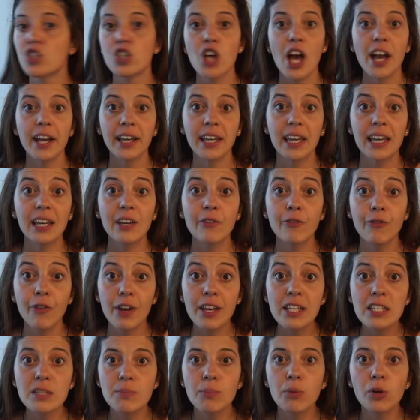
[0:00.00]
Checking
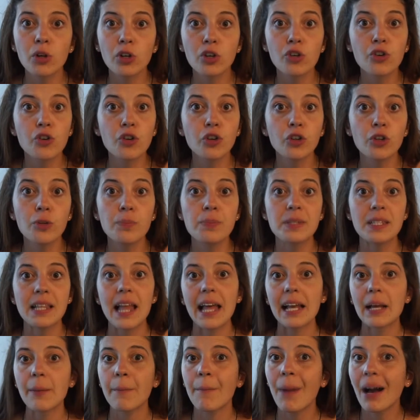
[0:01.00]
Facebook groups
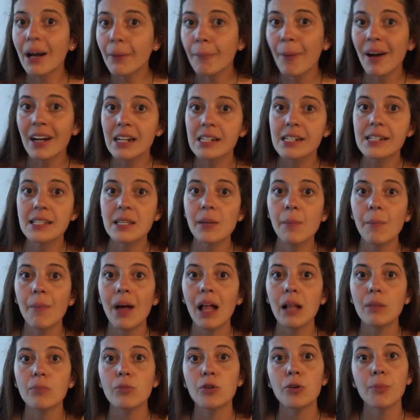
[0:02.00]
like Backpackers in
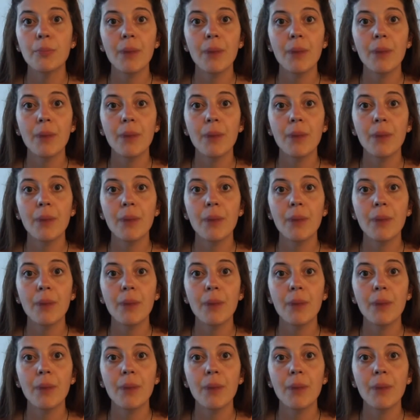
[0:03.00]
Melbourne,